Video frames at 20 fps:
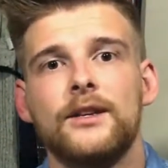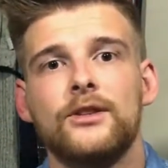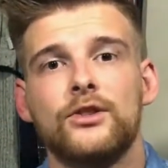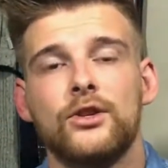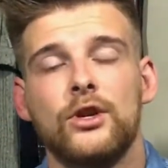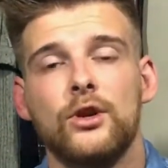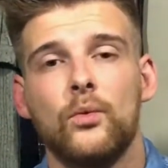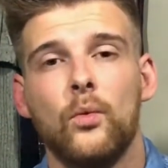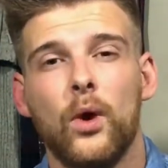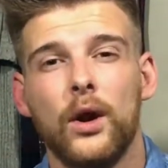So
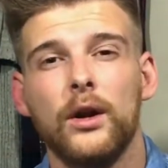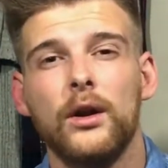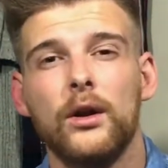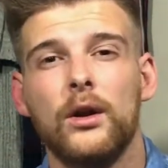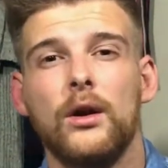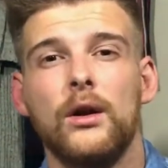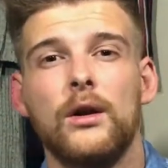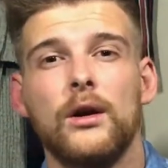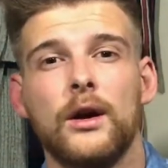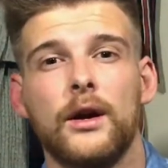you want to
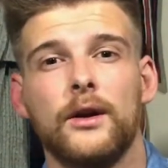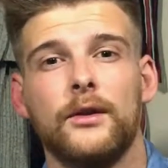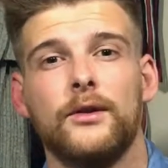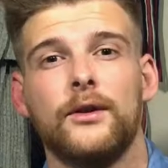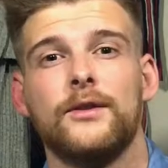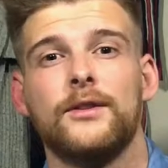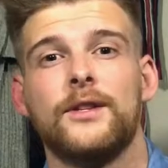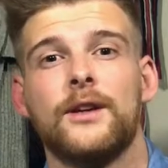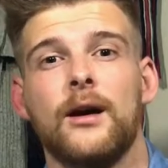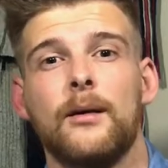go look at
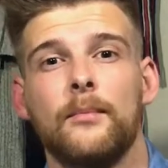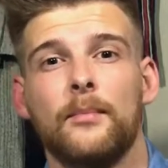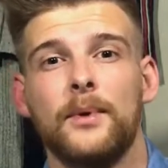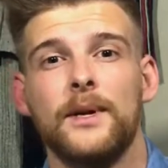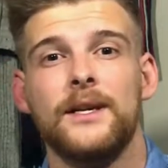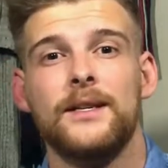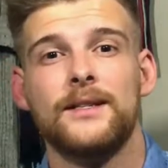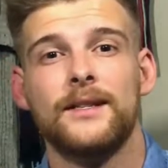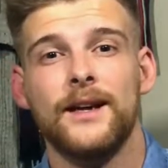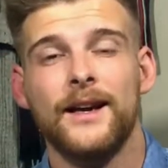those
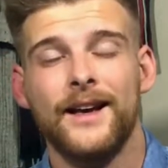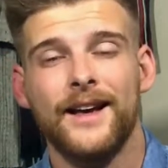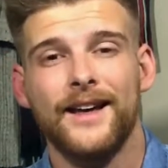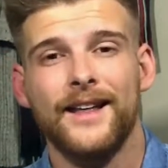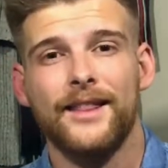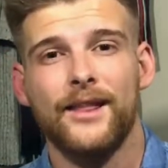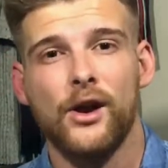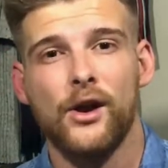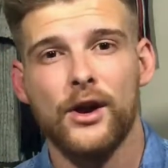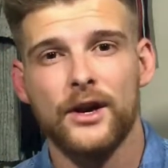companies
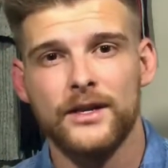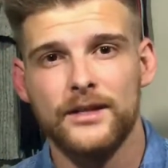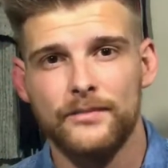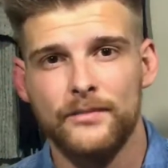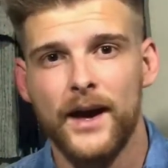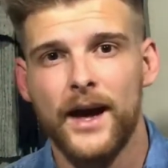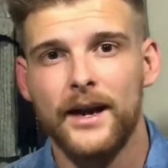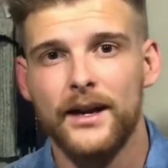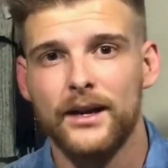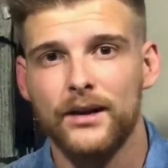that are
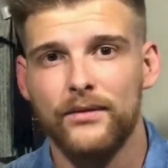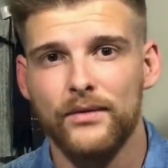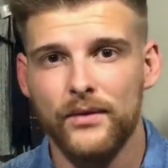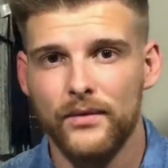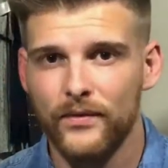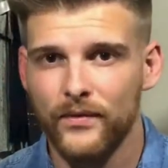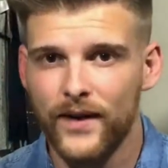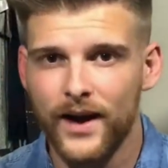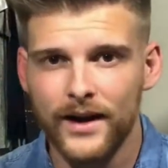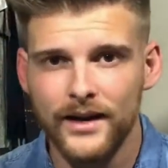expanding. If you're
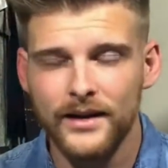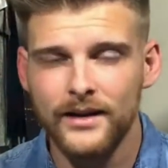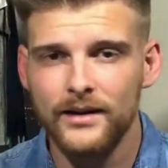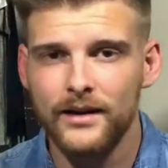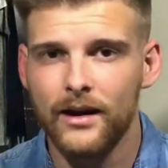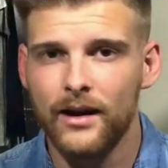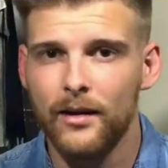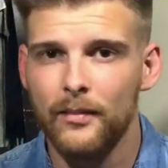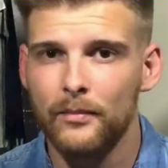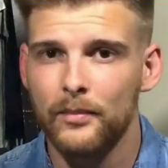finding a
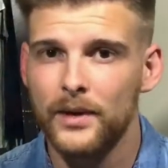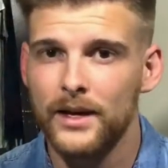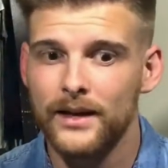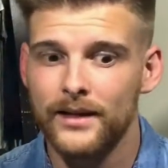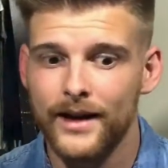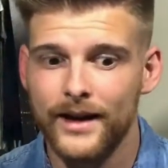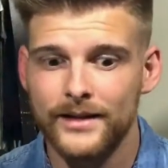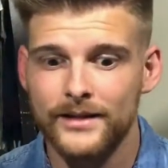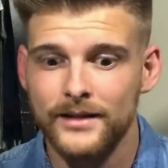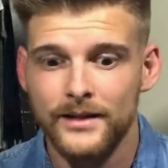company
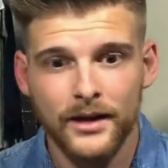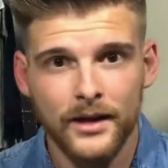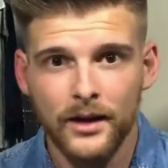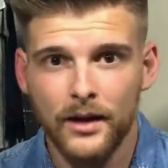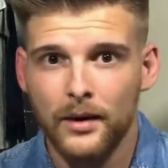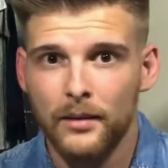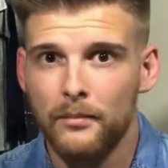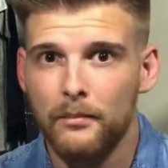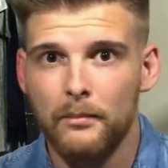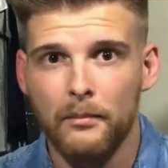that's
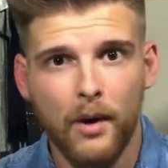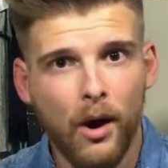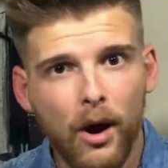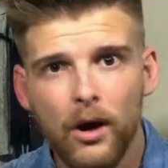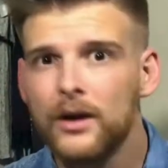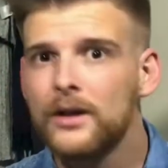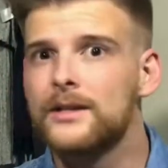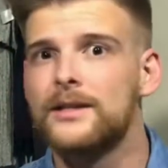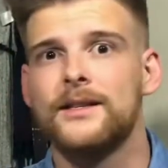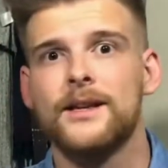
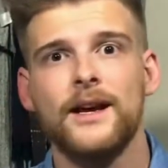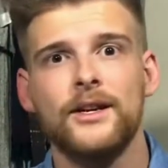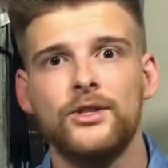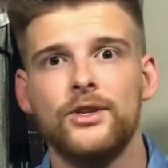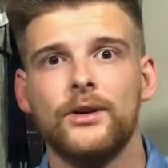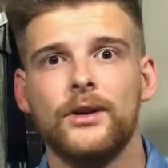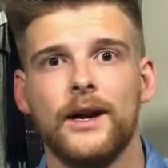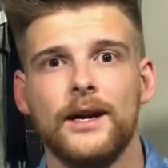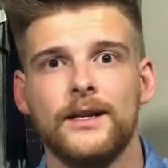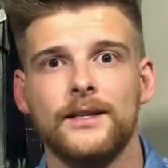market
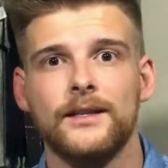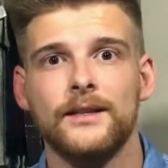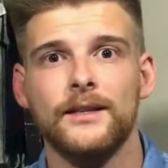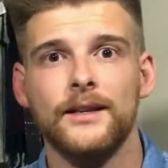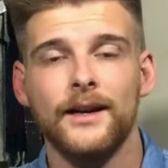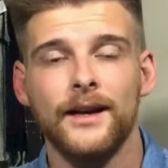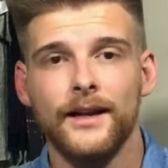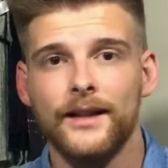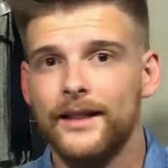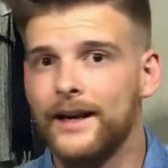saturated,
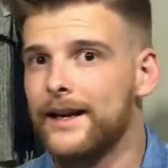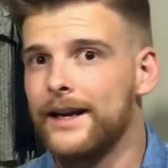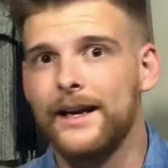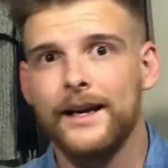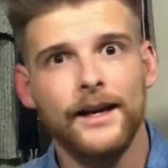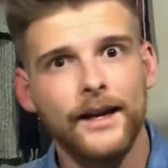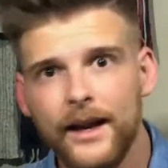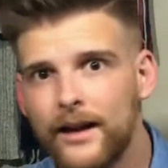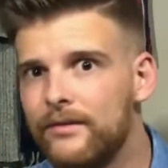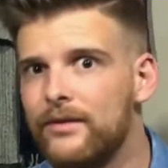they're
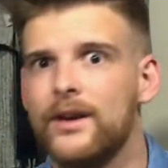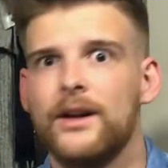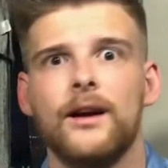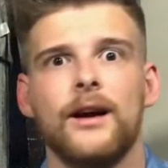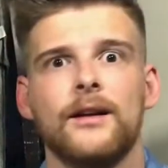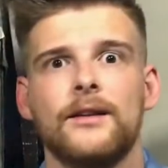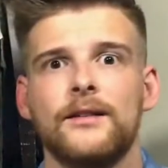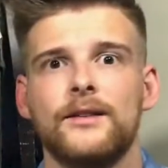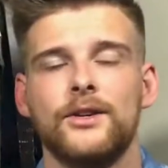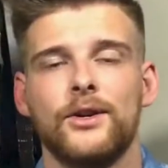in every
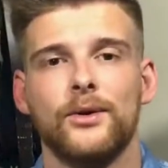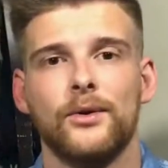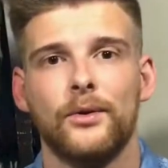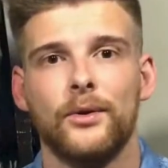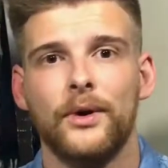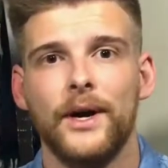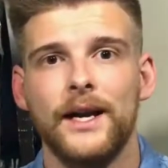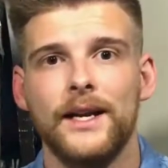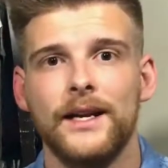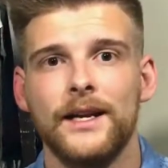country
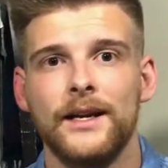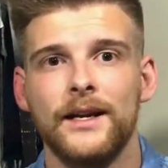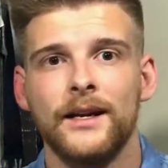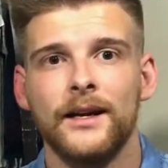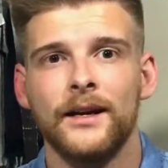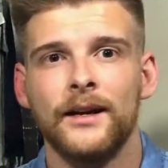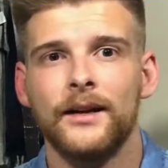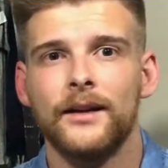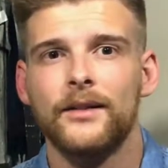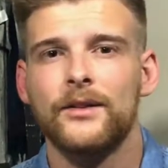already,
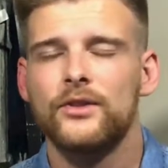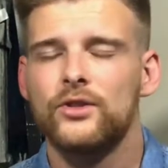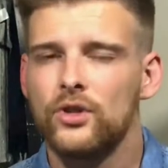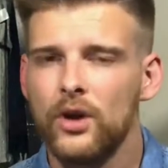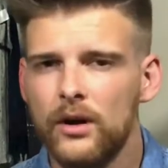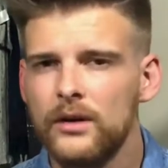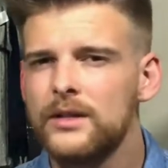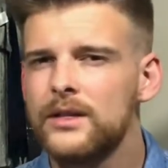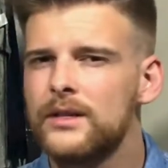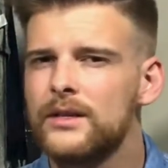the
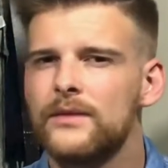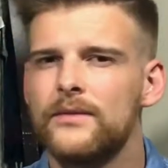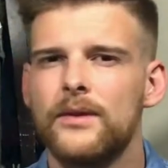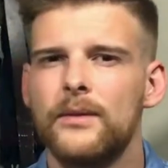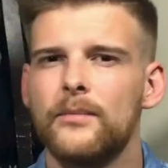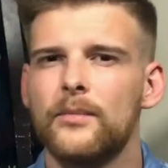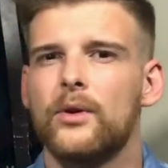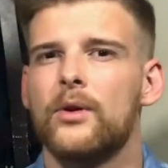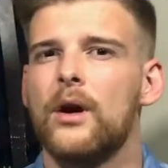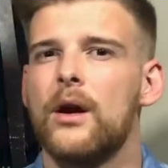chances of
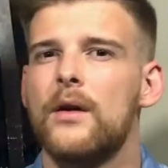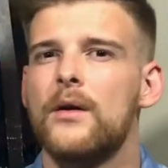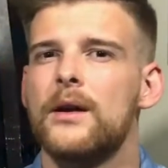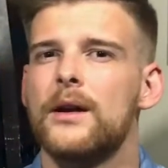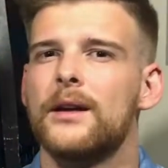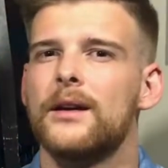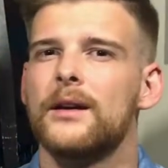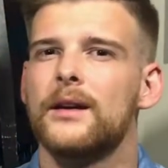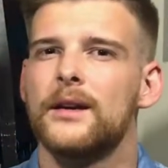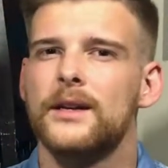them
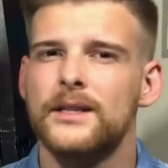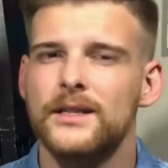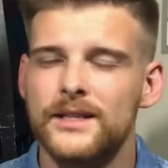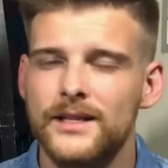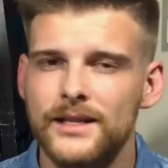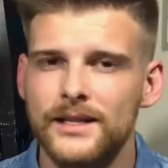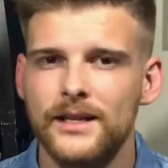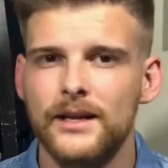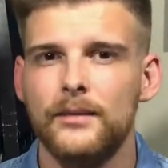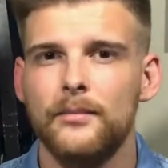growing is
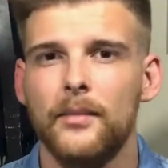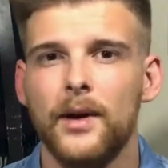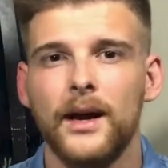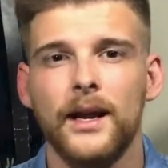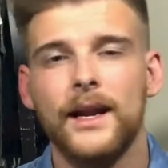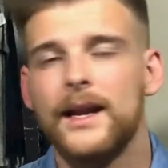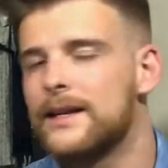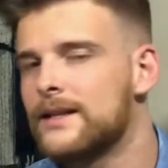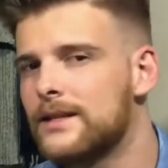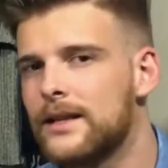slim
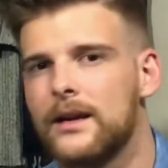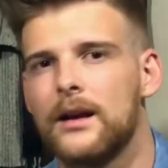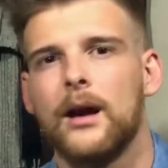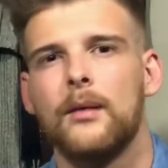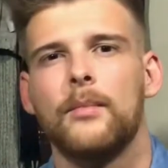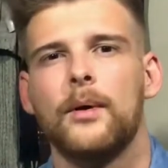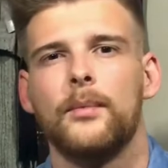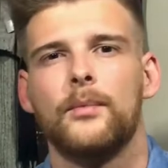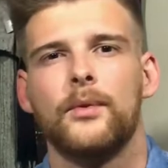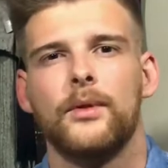unless they
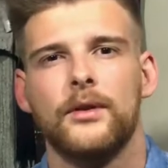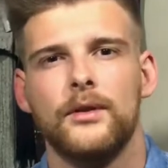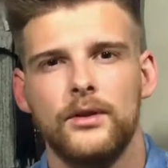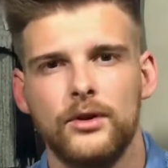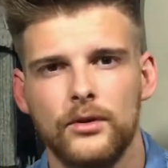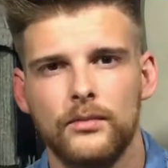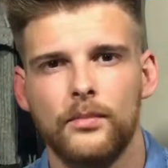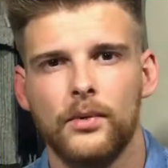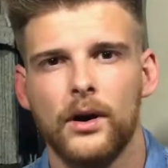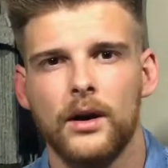come up with a
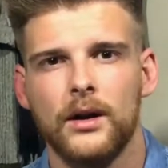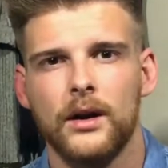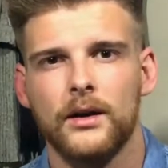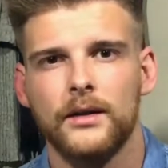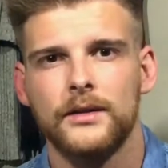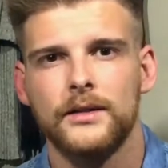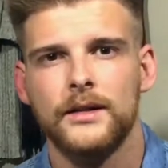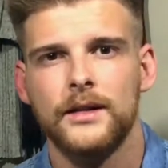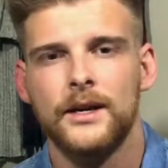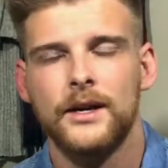new
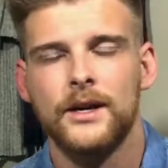product.